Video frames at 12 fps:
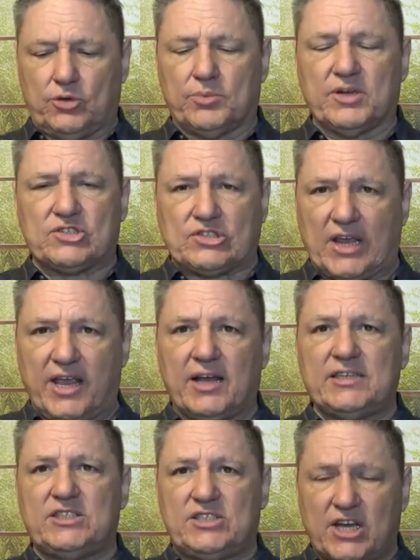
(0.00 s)
You will see
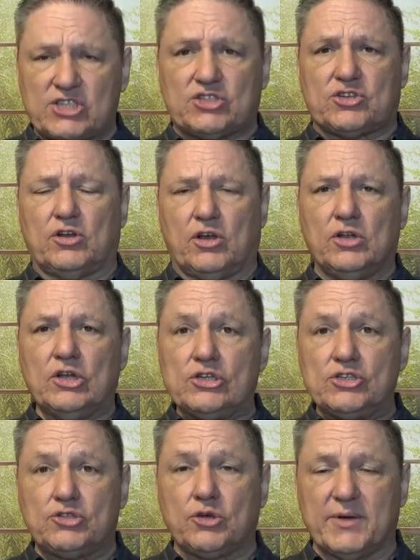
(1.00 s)
additional
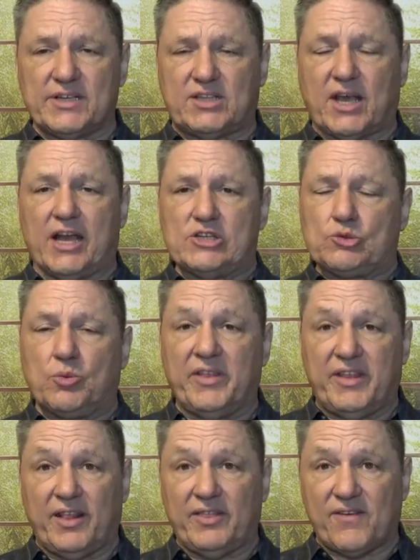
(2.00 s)
suicides
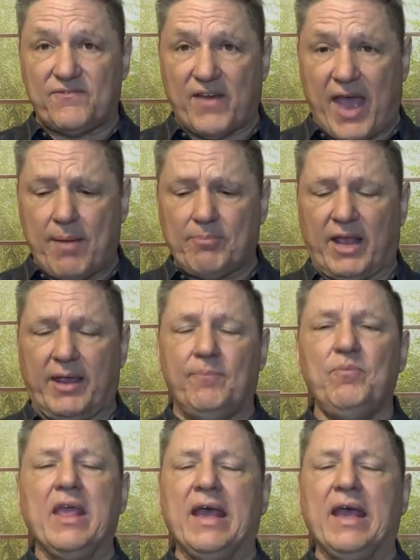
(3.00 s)
within the family.